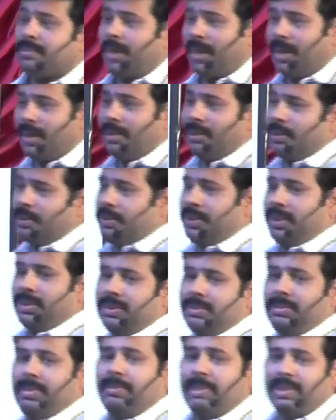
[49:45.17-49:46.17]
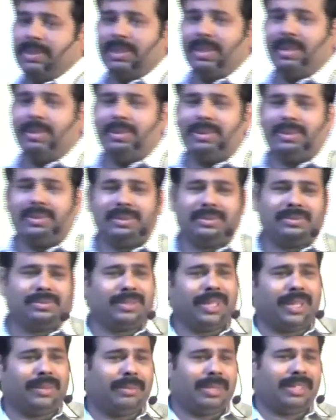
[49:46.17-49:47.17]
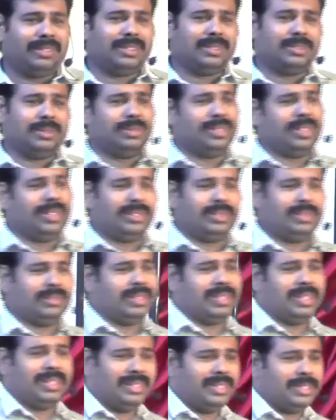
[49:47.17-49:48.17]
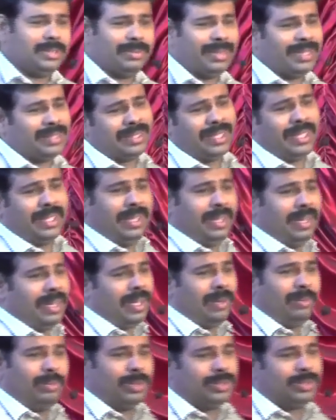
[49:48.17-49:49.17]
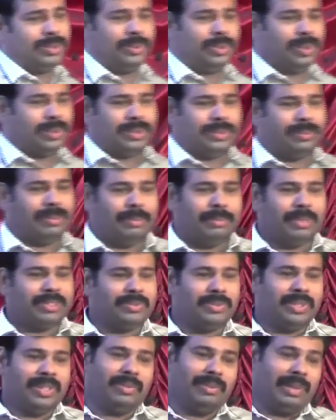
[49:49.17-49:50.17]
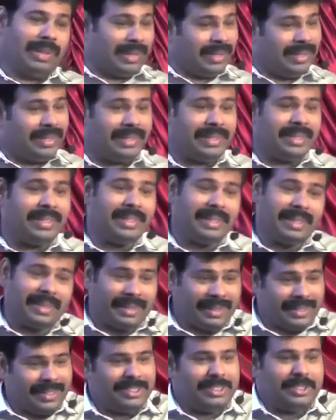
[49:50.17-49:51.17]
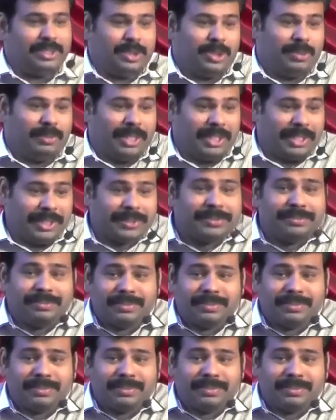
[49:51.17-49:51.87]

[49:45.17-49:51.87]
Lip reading: Around 2,000 members, around 10 batches, 200 each batch, almost 2,000 members we have already trained and released into the market.